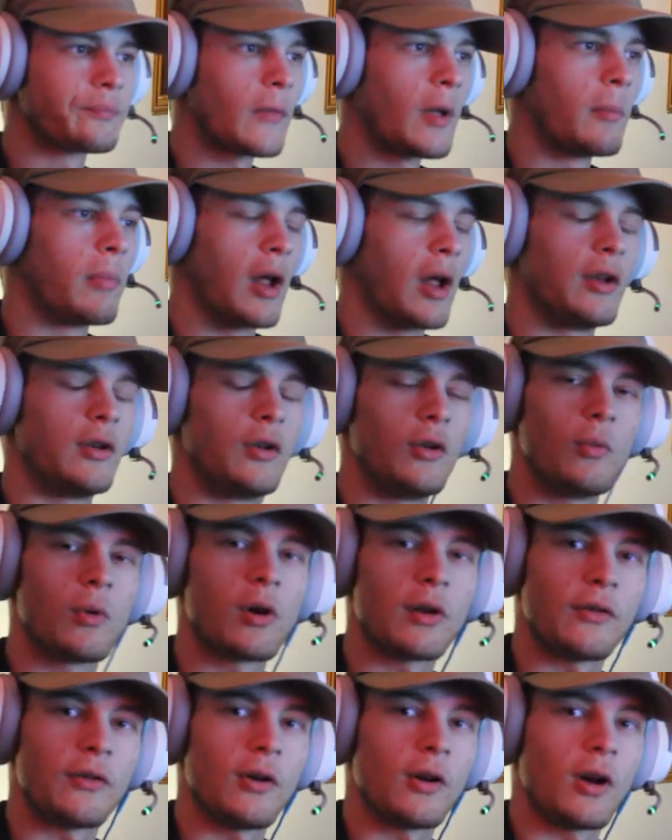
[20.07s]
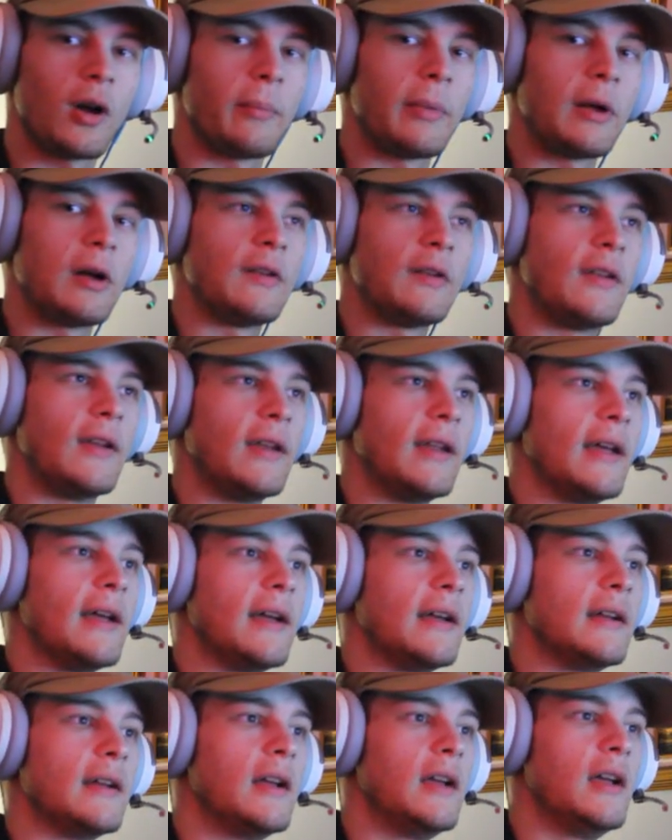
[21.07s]
But I do want to talk about
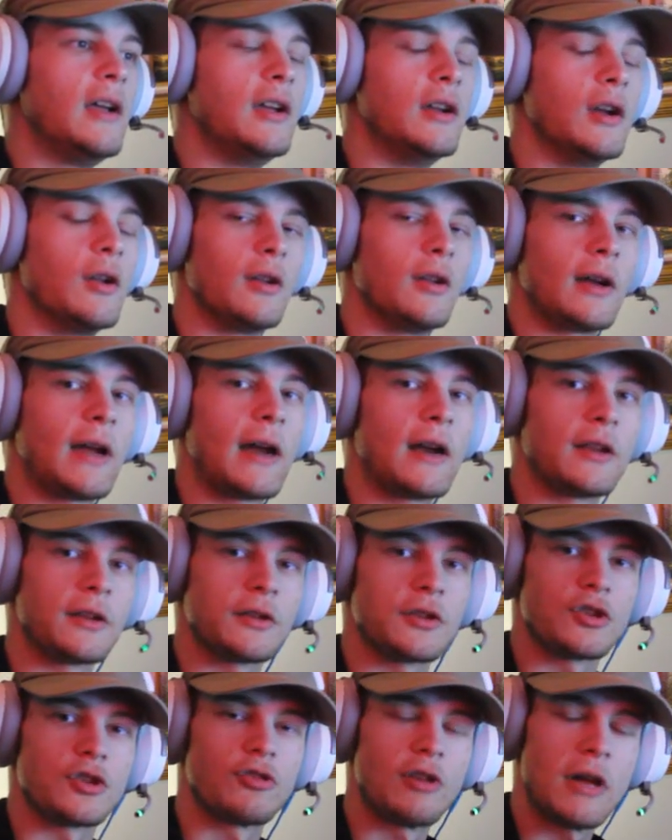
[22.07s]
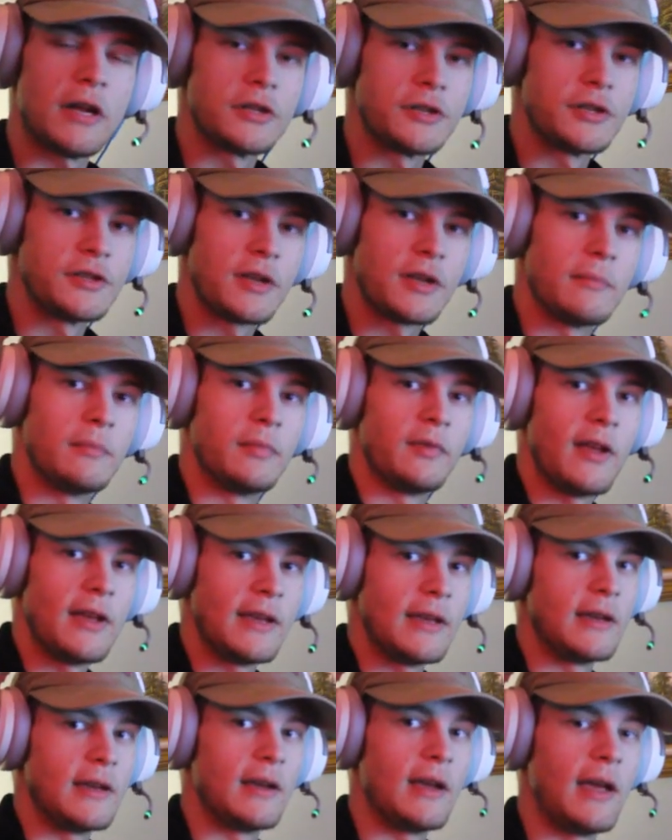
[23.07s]
today, like, kind of like the strategies I'm
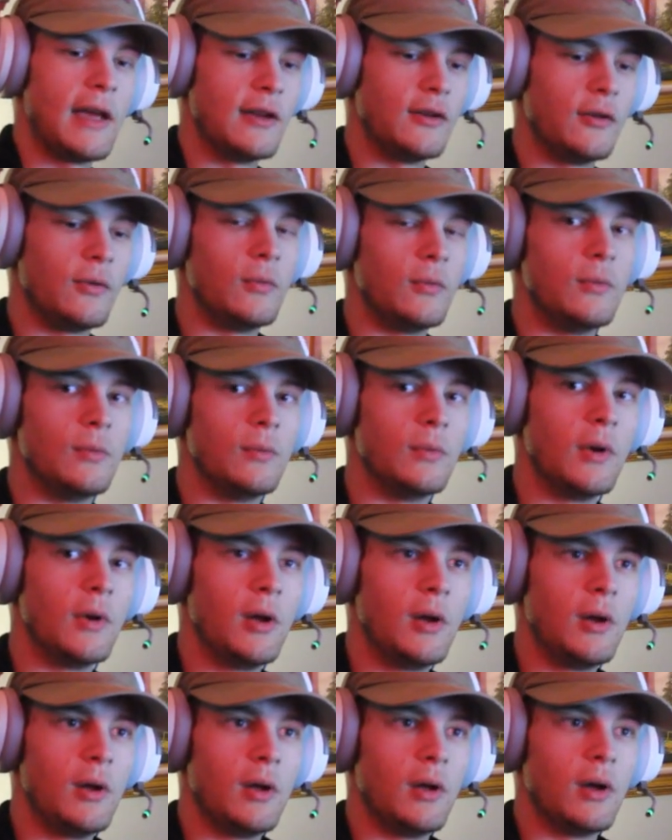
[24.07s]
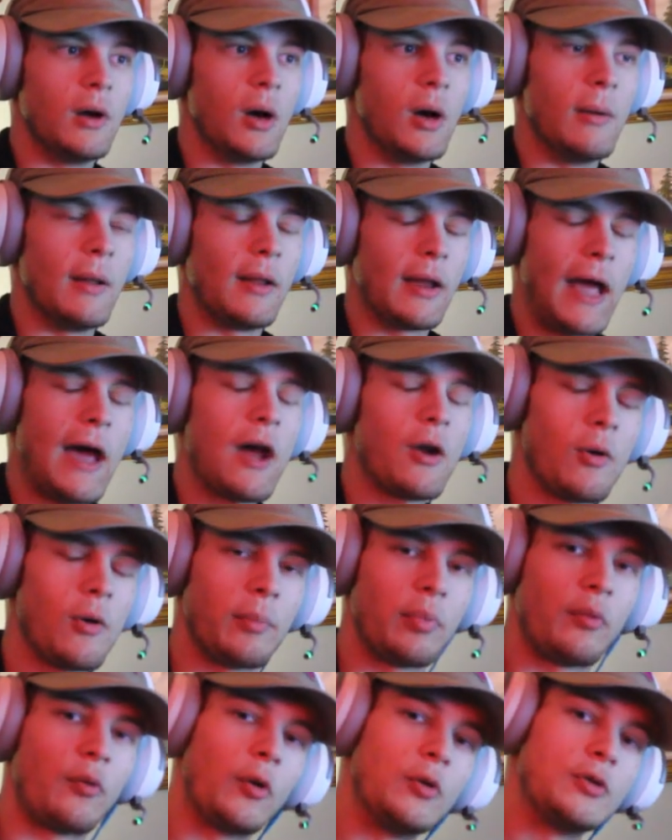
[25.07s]
taking into, like, how to
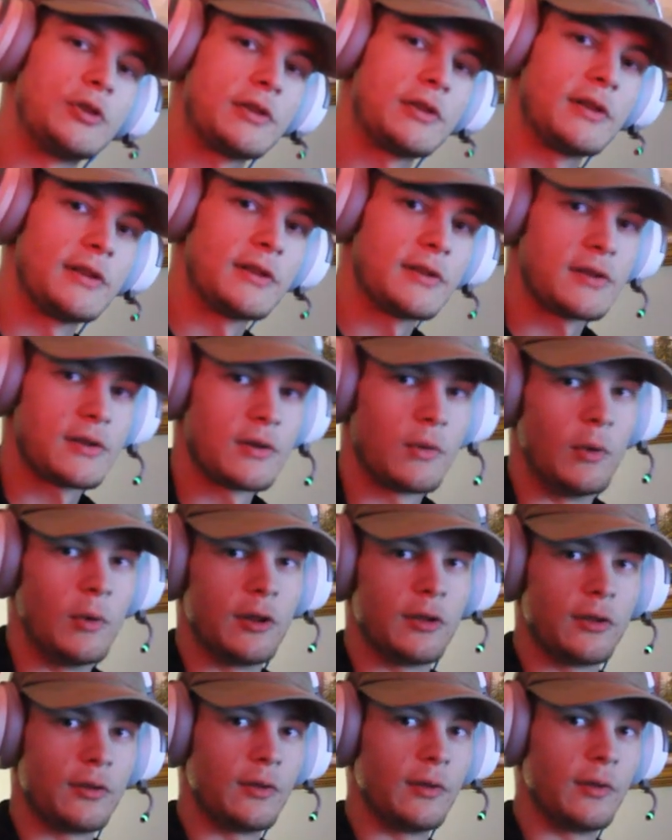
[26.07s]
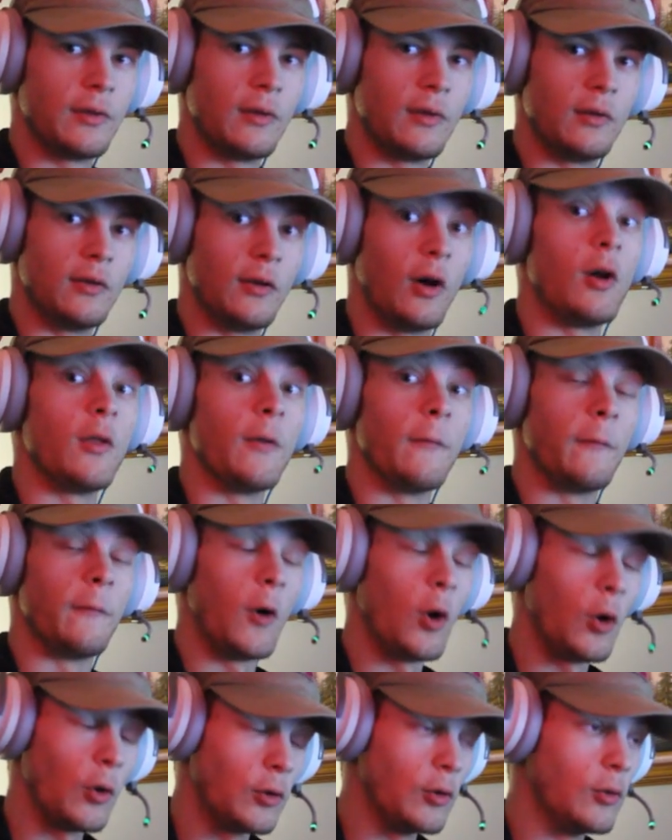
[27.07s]
approach this with all the
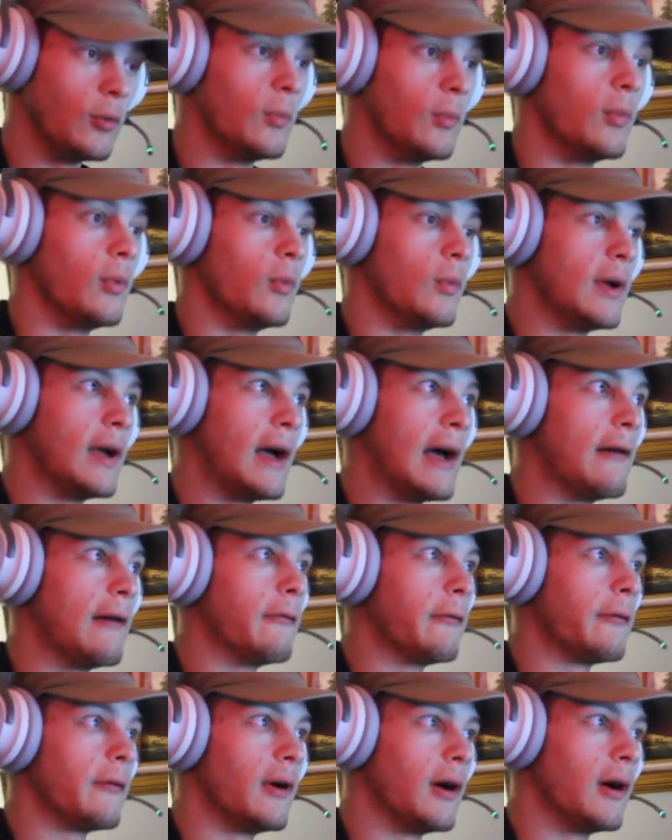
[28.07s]
volume we have